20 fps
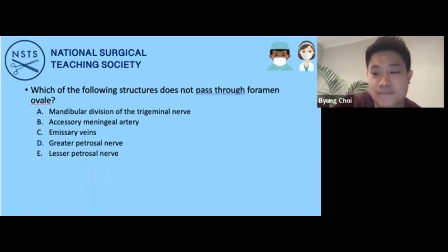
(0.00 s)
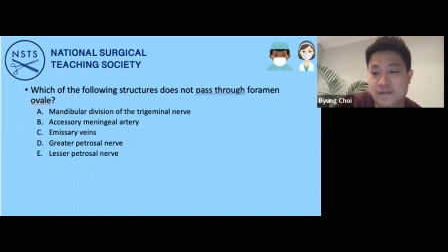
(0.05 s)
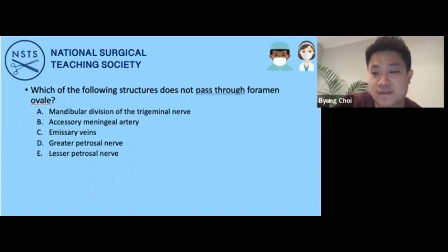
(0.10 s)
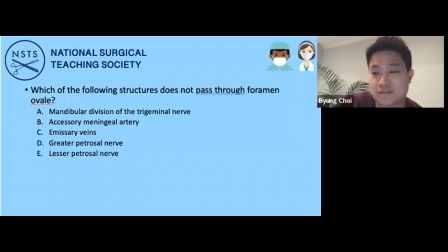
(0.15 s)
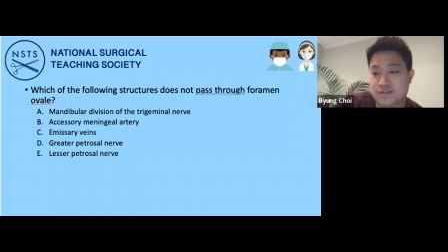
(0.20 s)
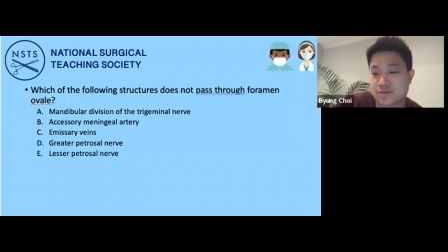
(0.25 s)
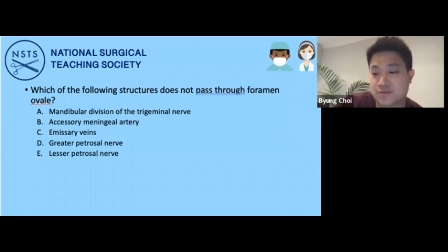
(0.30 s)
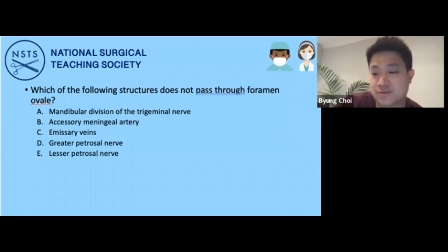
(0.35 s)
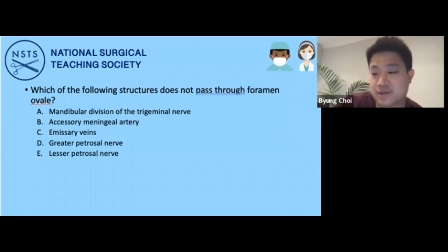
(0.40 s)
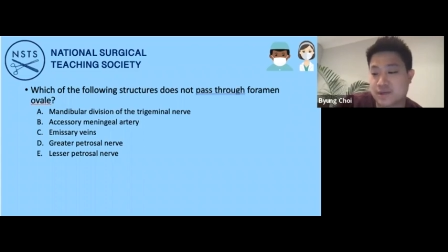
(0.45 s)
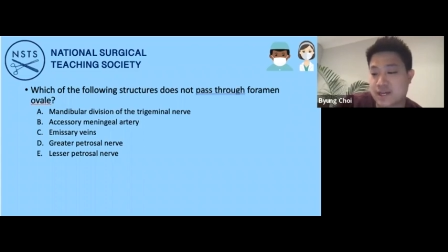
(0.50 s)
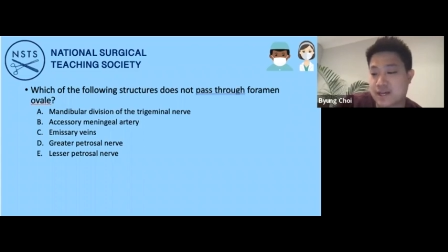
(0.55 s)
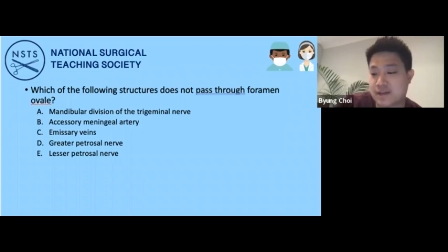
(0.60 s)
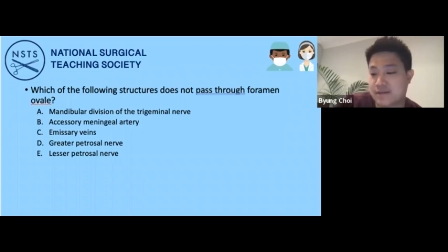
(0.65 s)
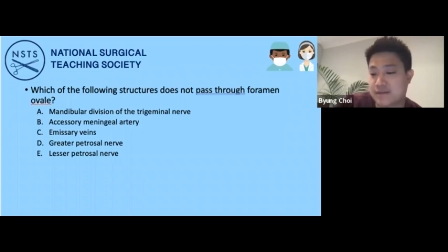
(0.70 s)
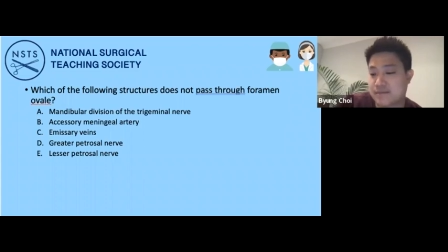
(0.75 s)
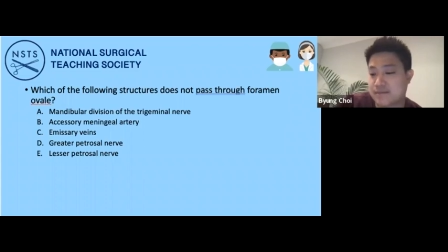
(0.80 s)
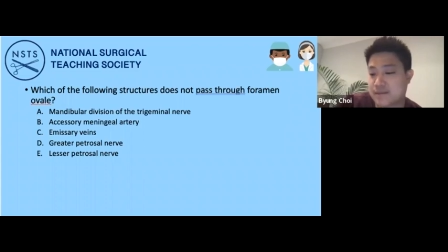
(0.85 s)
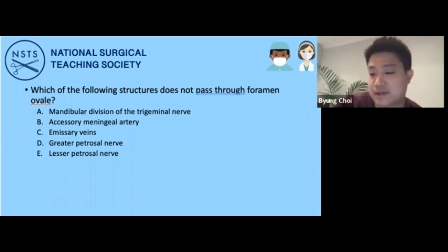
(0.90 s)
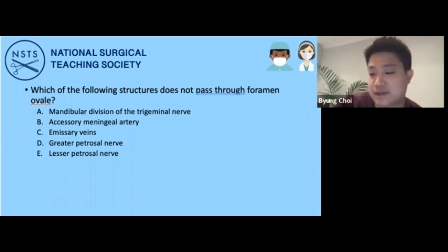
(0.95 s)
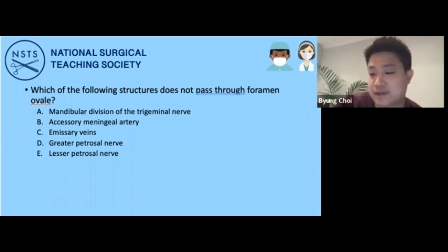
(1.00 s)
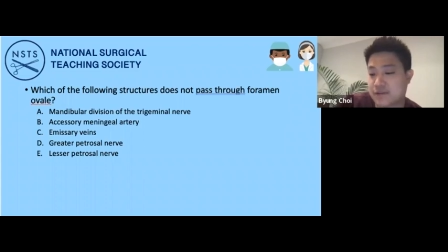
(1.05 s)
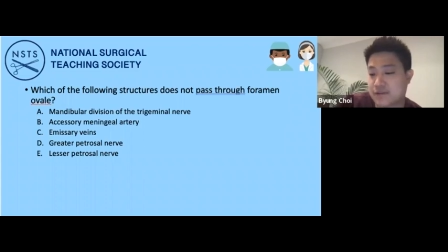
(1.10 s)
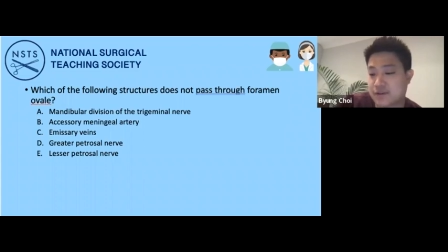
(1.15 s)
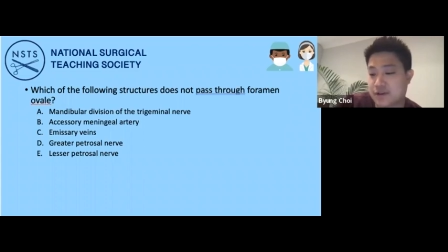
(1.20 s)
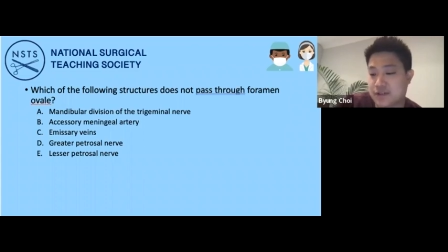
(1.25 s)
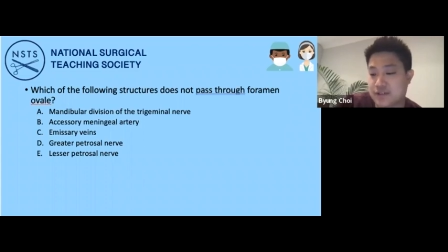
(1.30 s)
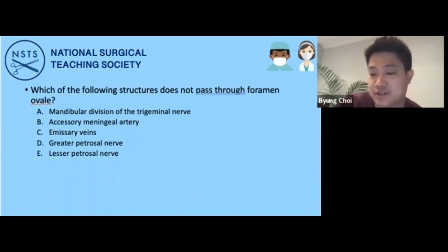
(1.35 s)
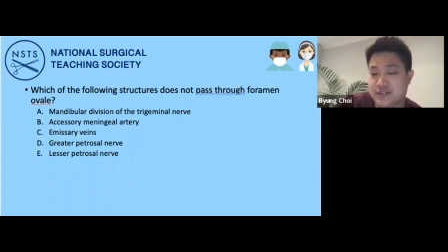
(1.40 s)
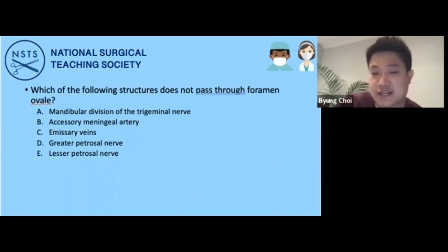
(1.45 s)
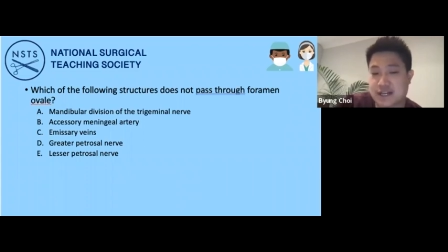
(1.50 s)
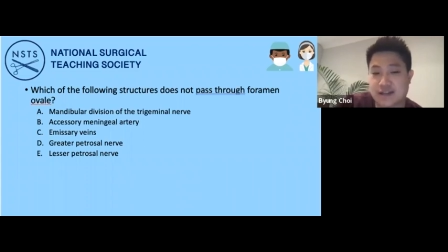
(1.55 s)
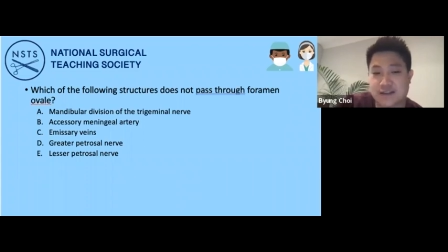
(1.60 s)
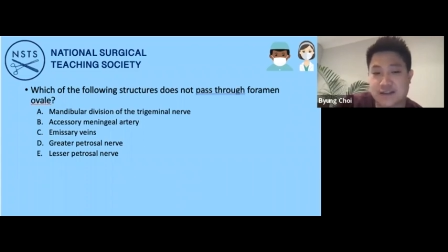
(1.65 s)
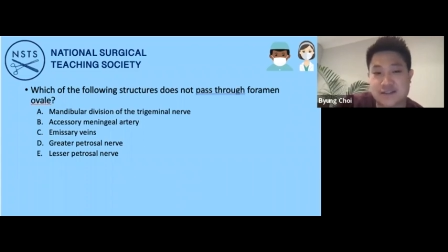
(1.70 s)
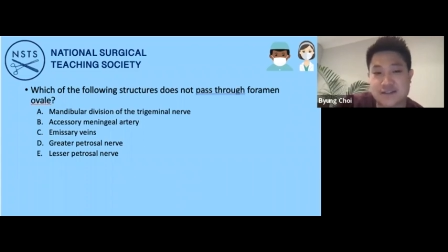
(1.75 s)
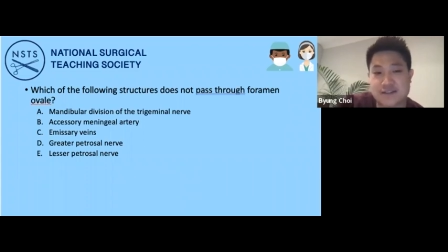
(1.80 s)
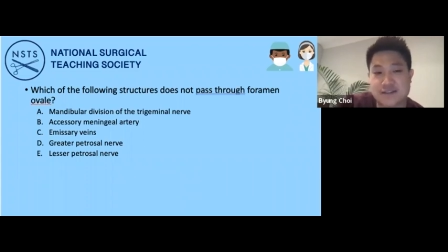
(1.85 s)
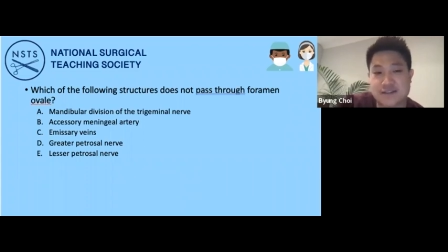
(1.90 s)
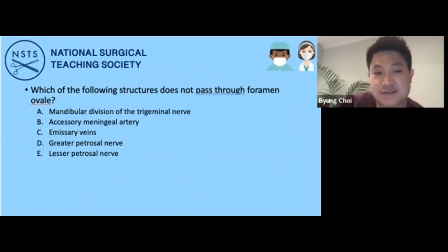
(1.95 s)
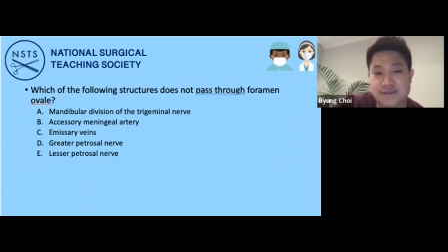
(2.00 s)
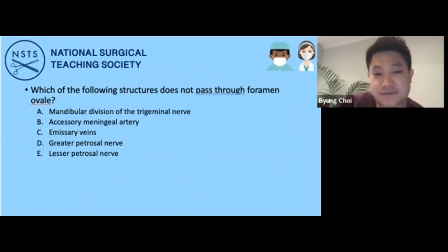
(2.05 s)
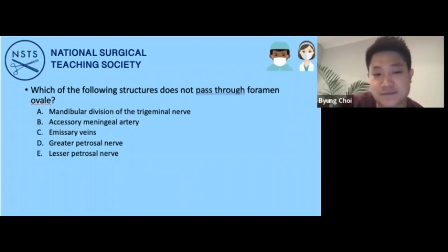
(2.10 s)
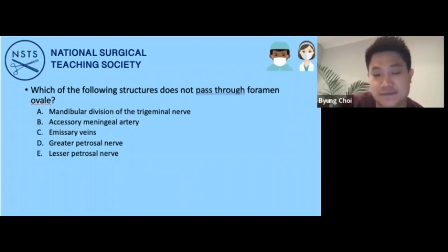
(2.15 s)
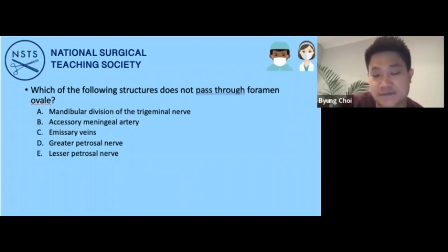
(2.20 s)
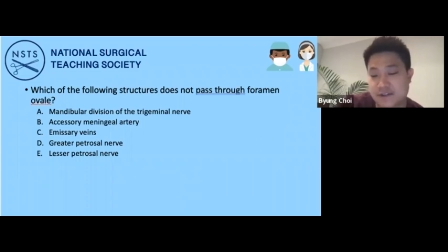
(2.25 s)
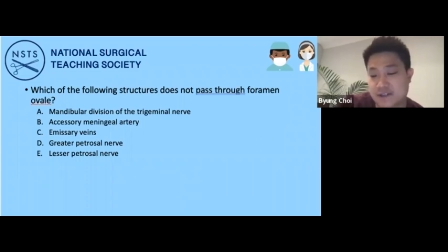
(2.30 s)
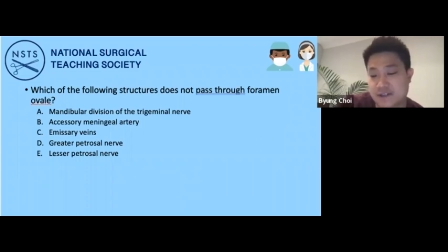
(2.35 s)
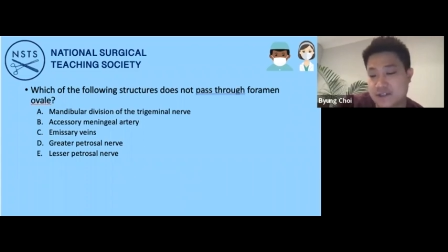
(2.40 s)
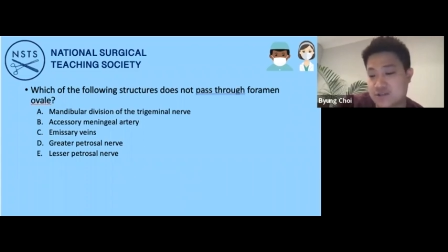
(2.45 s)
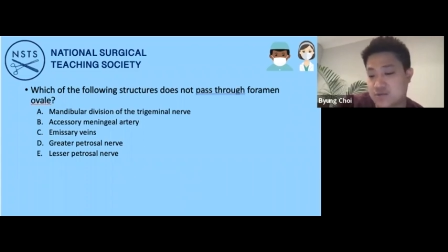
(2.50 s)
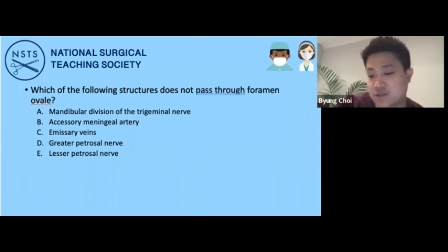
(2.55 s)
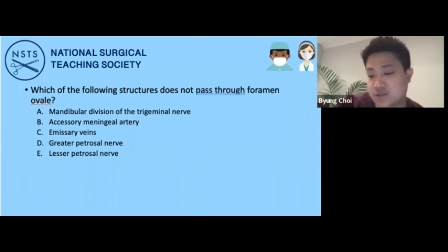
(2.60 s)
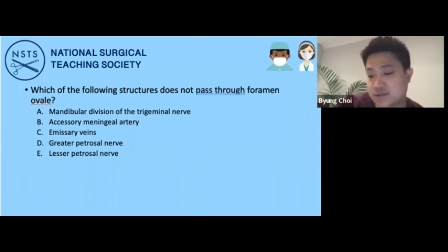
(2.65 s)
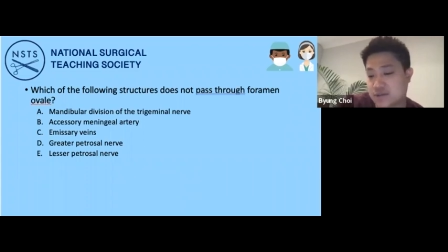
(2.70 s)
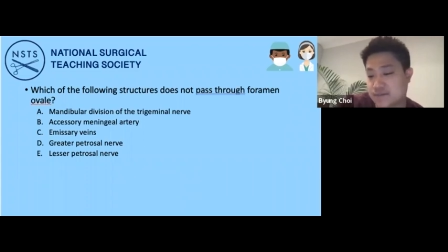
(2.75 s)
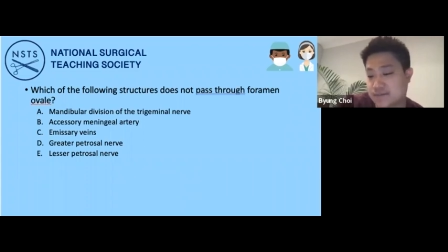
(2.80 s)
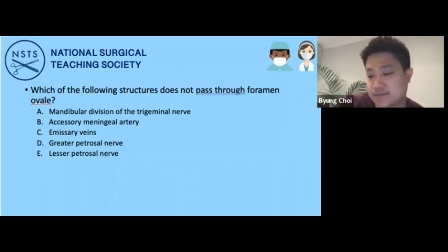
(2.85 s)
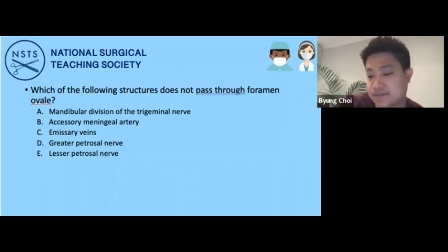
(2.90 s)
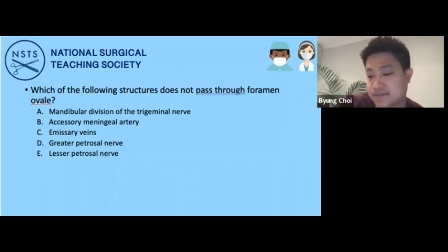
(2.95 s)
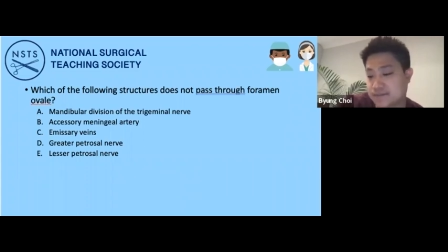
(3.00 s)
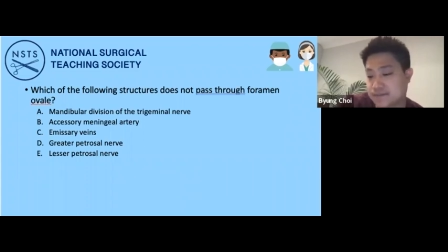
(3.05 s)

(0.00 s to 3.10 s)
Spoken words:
So again, about 30 seconds for this one.